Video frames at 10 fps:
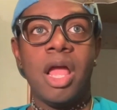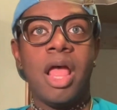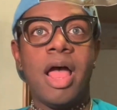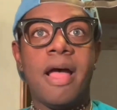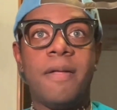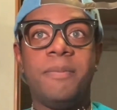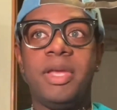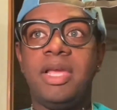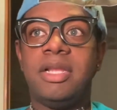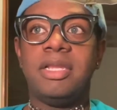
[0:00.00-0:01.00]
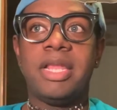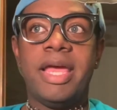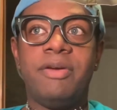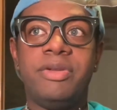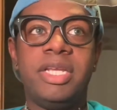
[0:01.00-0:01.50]
I mean,
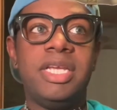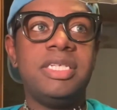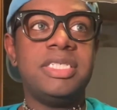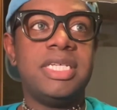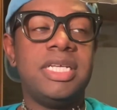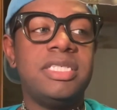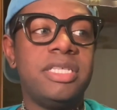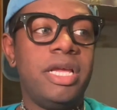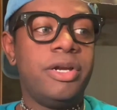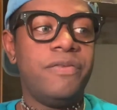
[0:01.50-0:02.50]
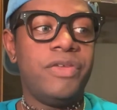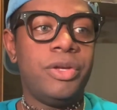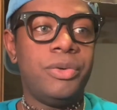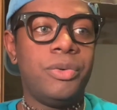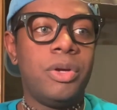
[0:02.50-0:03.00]
like when he did his interview